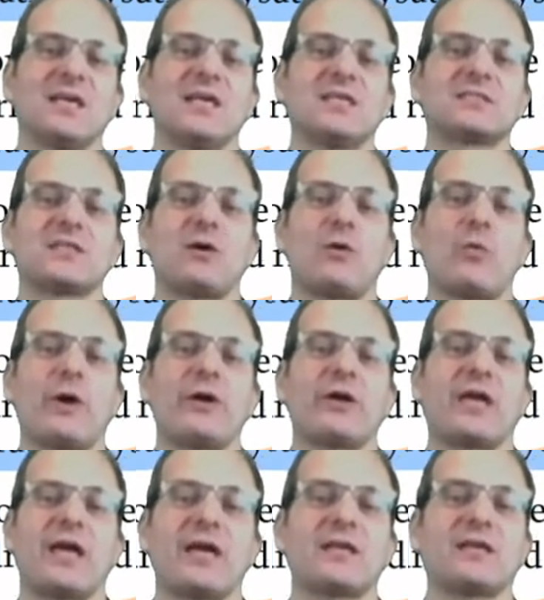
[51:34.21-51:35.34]
so where you
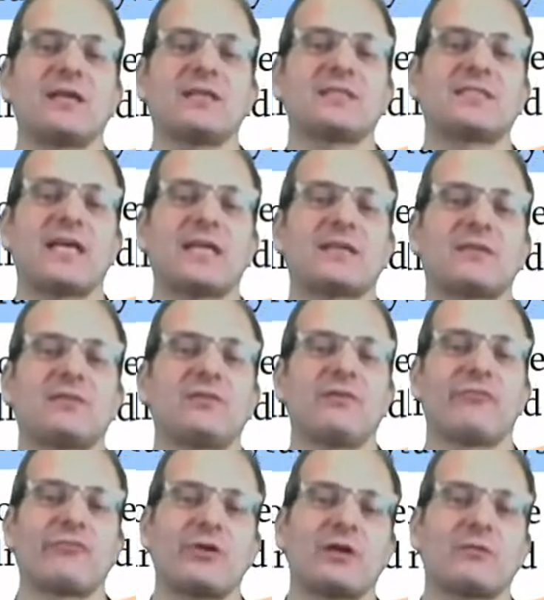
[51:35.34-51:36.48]
can set
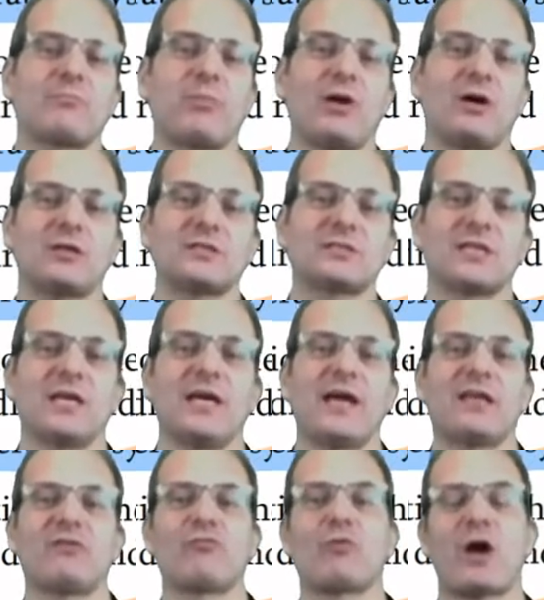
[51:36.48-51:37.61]
different blocks
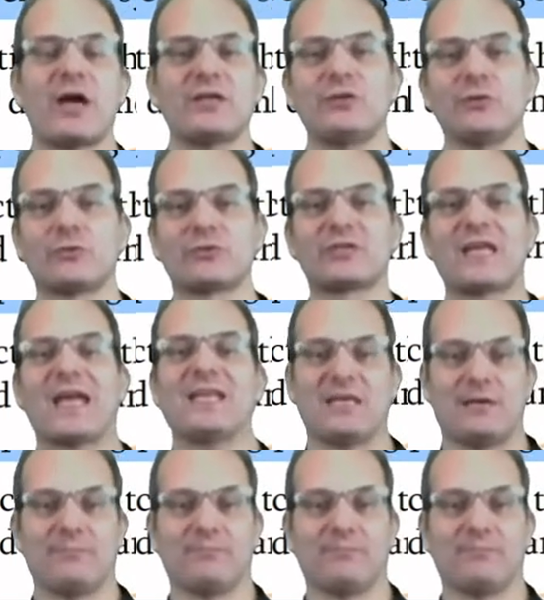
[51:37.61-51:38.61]
and write your data.